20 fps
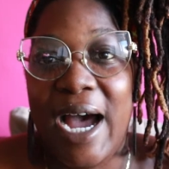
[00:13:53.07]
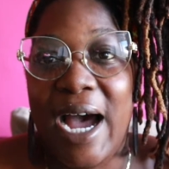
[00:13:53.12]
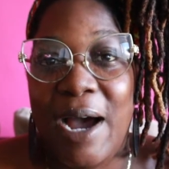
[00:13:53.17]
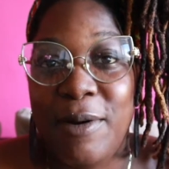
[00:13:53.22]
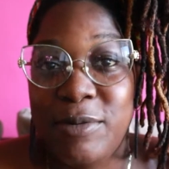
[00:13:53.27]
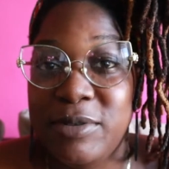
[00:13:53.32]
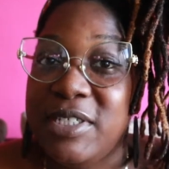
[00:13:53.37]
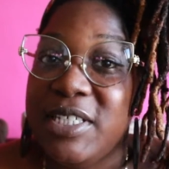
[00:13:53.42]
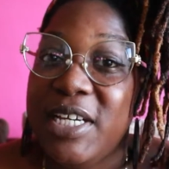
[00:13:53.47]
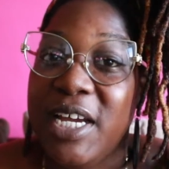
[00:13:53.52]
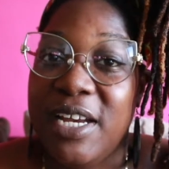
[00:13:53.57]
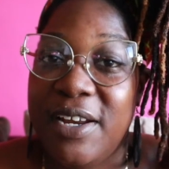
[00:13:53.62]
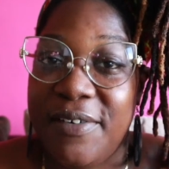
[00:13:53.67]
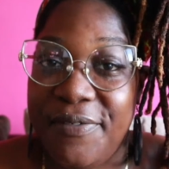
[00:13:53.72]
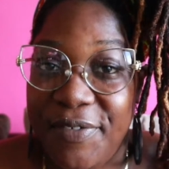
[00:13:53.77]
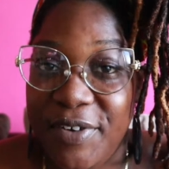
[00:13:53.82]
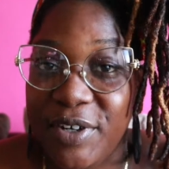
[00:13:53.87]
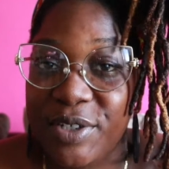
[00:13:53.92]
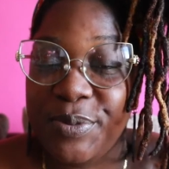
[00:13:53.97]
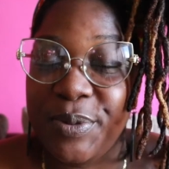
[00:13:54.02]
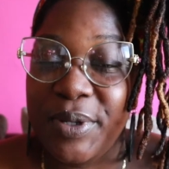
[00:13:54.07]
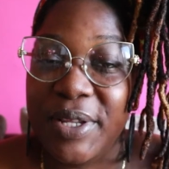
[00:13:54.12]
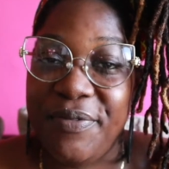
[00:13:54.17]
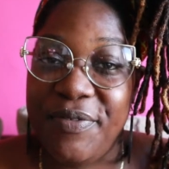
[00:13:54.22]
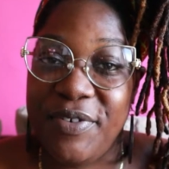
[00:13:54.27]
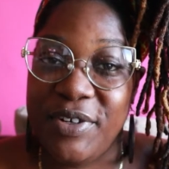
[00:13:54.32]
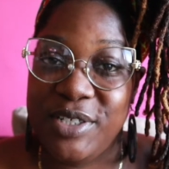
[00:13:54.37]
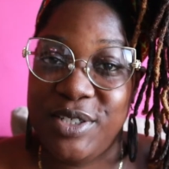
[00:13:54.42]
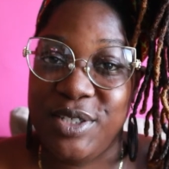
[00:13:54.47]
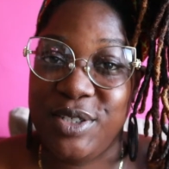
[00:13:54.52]
I was scared at first when they
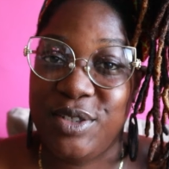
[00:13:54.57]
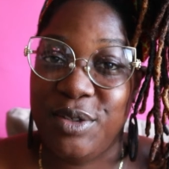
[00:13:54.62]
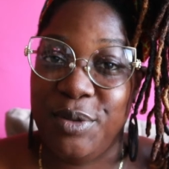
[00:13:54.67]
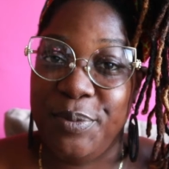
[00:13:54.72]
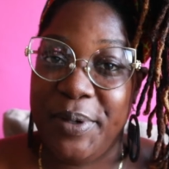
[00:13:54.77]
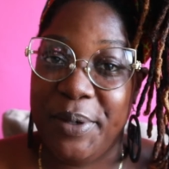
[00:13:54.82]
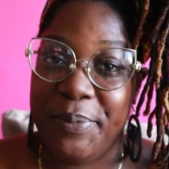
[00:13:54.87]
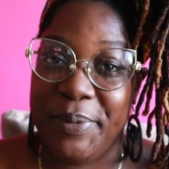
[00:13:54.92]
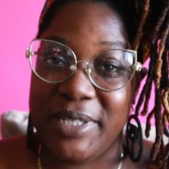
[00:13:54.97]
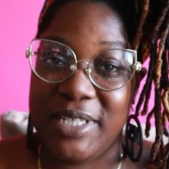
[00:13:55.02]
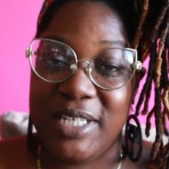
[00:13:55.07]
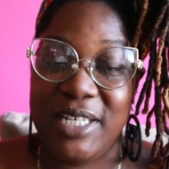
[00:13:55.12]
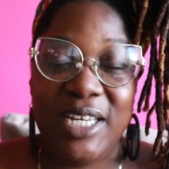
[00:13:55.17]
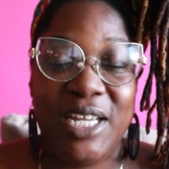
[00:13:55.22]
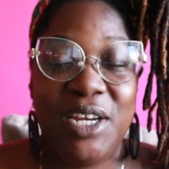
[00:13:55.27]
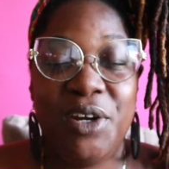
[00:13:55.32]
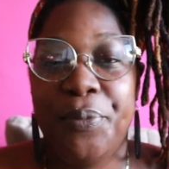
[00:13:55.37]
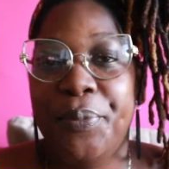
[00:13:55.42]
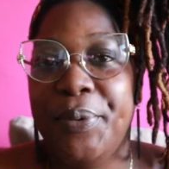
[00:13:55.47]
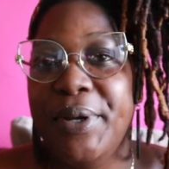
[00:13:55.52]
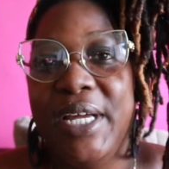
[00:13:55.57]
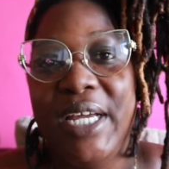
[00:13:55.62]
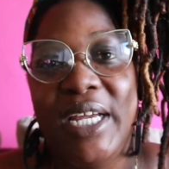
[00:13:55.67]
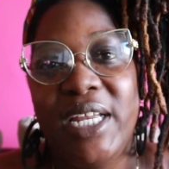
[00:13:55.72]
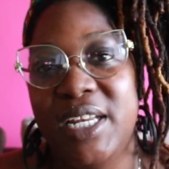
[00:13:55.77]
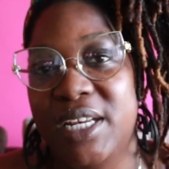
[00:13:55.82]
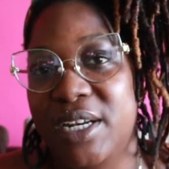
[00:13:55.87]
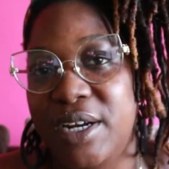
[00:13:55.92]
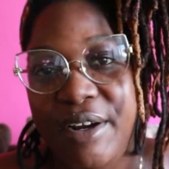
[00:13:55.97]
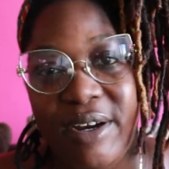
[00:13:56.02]
first told me about the needle, but
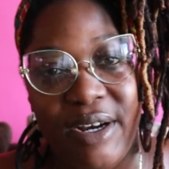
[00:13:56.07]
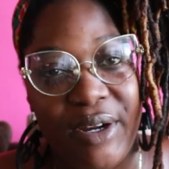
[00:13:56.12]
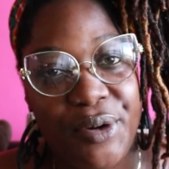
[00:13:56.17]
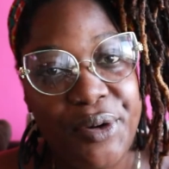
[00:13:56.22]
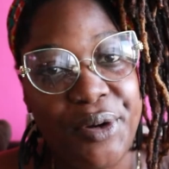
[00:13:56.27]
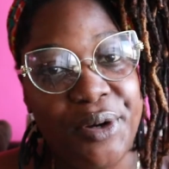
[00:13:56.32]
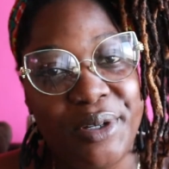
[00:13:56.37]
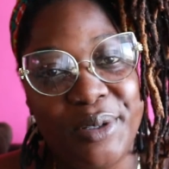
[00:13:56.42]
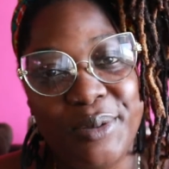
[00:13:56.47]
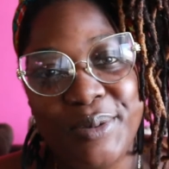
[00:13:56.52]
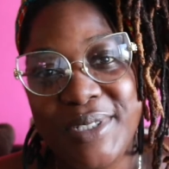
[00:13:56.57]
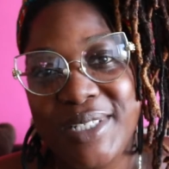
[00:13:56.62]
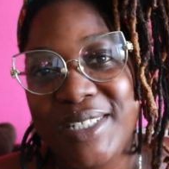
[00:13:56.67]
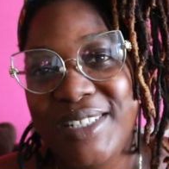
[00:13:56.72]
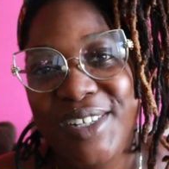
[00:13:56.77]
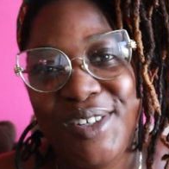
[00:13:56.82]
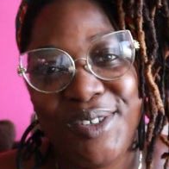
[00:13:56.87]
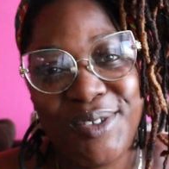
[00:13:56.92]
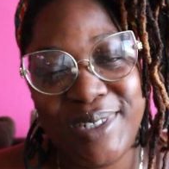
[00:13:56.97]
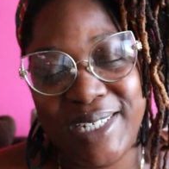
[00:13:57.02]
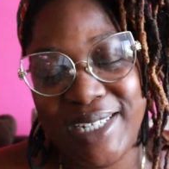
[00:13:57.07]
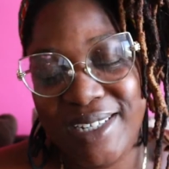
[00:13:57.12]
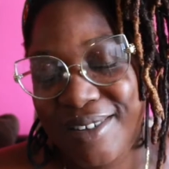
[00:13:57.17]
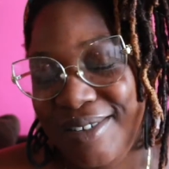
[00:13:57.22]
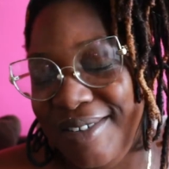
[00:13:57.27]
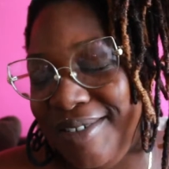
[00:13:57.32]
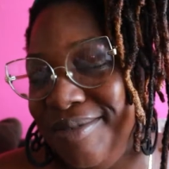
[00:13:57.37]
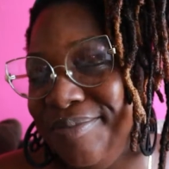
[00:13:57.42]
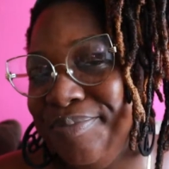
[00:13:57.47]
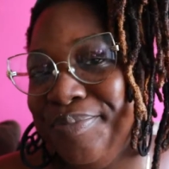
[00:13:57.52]
it didn't hurt at all. It was a little
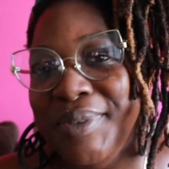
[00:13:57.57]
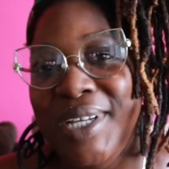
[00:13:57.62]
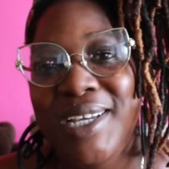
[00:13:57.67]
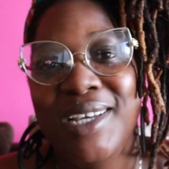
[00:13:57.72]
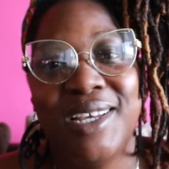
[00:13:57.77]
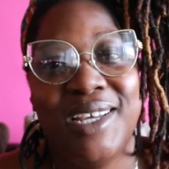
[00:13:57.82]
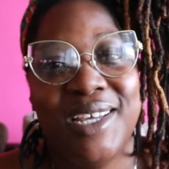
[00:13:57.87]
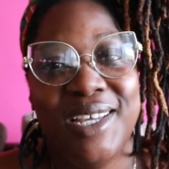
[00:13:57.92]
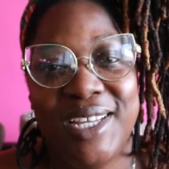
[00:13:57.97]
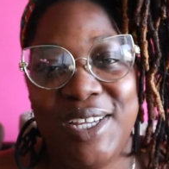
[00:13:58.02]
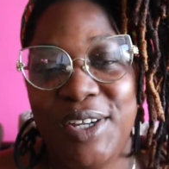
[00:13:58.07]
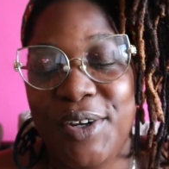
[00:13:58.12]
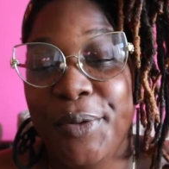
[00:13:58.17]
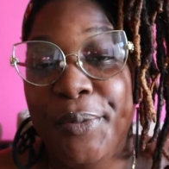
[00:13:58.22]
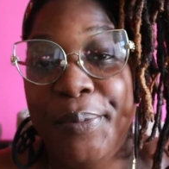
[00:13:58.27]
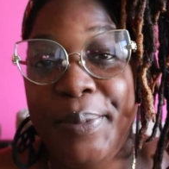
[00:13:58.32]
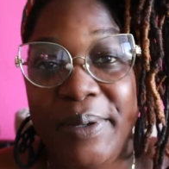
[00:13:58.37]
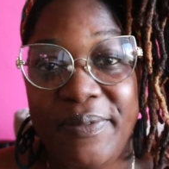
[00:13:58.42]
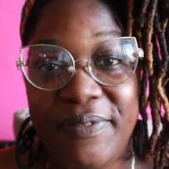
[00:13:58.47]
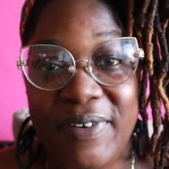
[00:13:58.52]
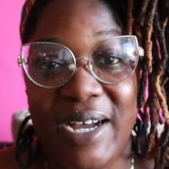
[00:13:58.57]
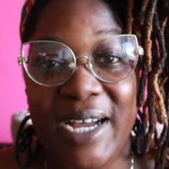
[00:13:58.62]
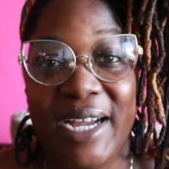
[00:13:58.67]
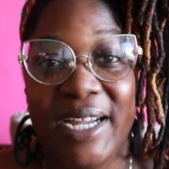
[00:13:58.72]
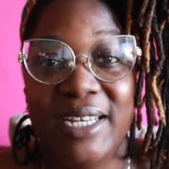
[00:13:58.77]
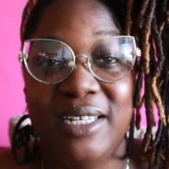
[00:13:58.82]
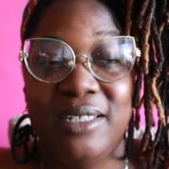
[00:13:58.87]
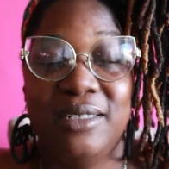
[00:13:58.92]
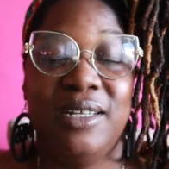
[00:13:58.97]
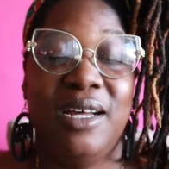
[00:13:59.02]
needle. You'll be
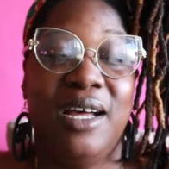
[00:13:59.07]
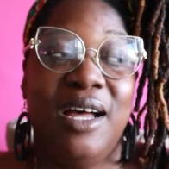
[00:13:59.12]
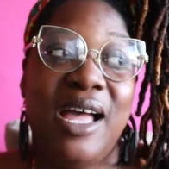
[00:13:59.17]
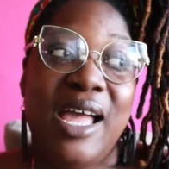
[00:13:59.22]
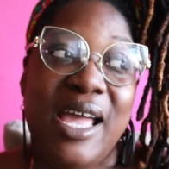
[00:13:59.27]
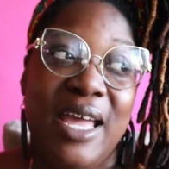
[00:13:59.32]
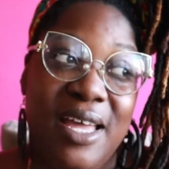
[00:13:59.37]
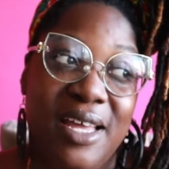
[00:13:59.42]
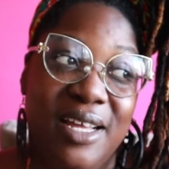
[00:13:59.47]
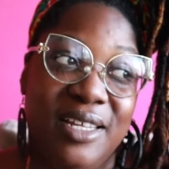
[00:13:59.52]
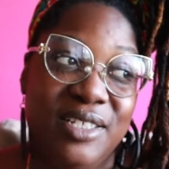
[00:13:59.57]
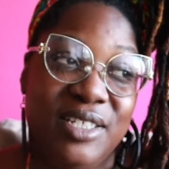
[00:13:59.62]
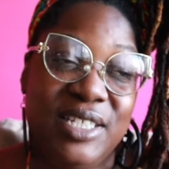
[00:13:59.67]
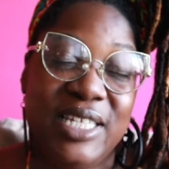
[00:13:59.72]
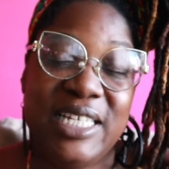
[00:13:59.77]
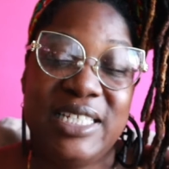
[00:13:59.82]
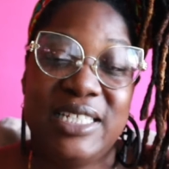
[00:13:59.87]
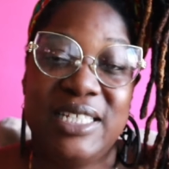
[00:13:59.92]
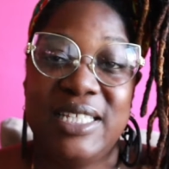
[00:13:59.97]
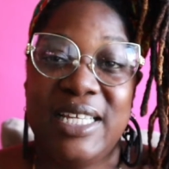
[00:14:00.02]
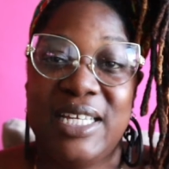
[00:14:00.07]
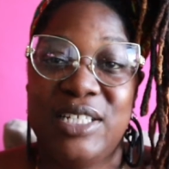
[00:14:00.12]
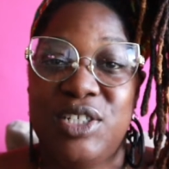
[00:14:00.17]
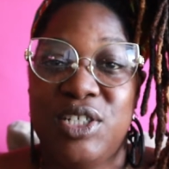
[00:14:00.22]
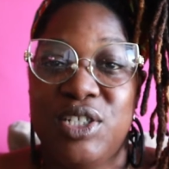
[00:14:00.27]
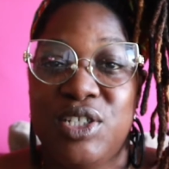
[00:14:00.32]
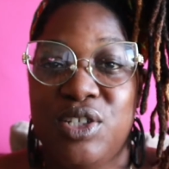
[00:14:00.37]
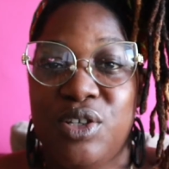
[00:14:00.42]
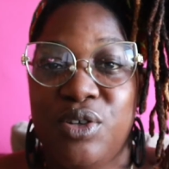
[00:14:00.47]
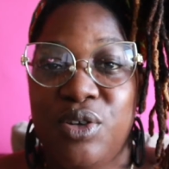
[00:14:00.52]
fine. And they did that
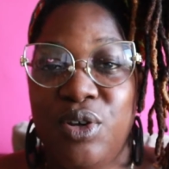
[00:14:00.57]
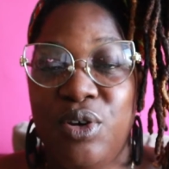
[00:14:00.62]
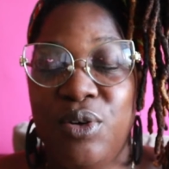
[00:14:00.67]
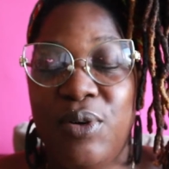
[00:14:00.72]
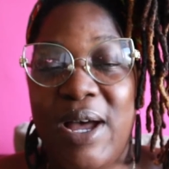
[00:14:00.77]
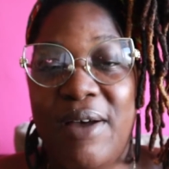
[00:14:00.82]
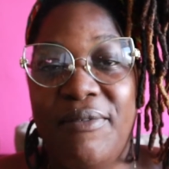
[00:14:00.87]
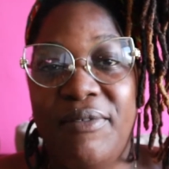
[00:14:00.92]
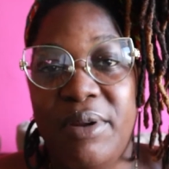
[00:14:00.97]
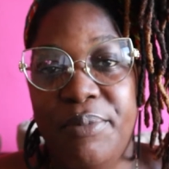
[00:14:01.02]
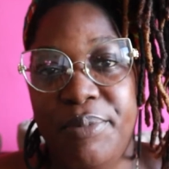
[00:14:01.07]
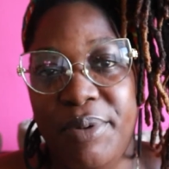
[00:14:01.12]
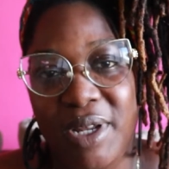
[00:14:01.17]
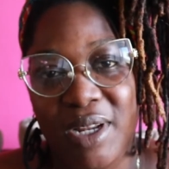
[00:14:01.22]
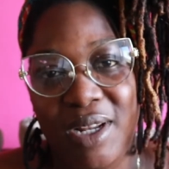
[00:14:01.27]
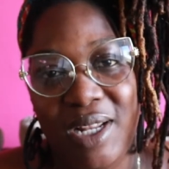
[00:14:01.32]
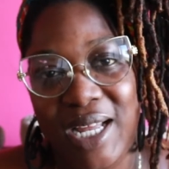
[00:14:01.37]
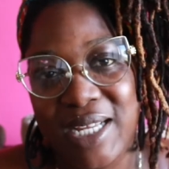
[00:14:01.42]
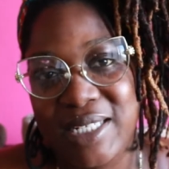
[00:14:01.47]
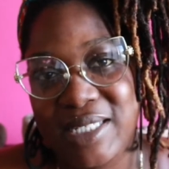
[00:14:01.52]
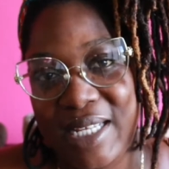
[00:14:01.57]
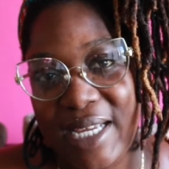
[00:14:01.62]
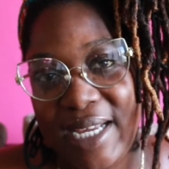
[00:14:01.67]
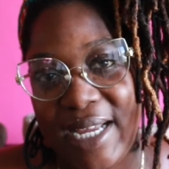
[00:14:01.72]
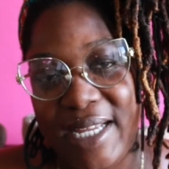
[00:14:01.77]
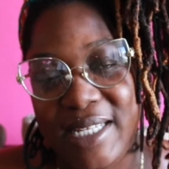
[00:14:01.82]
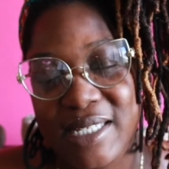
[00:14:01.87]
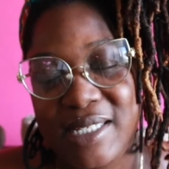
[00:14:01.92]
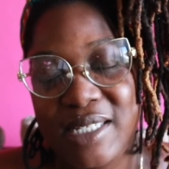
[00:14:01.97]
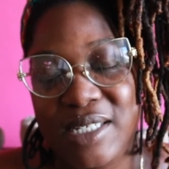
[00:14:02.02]
just so you don't have any blood clots, I
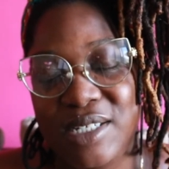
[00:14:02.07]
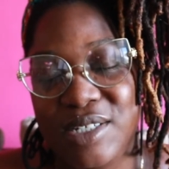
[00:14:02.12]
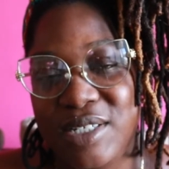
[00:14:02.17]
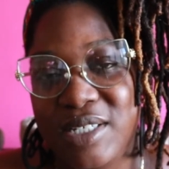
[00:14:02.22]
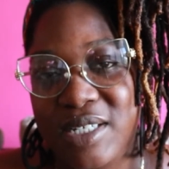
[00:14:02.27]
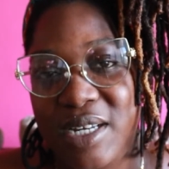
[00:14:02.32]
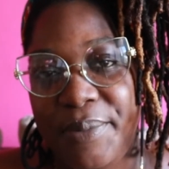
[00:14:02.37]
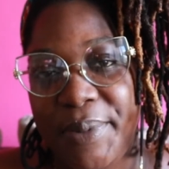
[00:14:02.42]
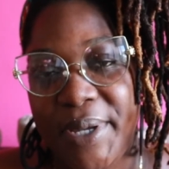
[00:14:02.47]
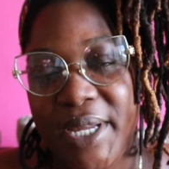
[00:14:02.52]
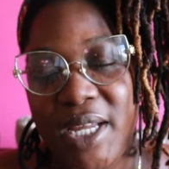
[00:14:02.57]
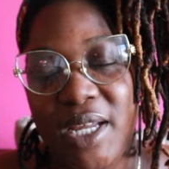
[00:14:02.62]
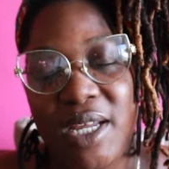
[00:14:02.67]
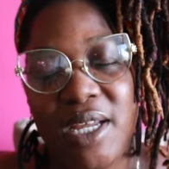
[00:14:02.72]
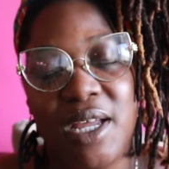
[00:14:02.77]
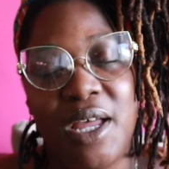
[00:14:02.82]
guess, in your stomach.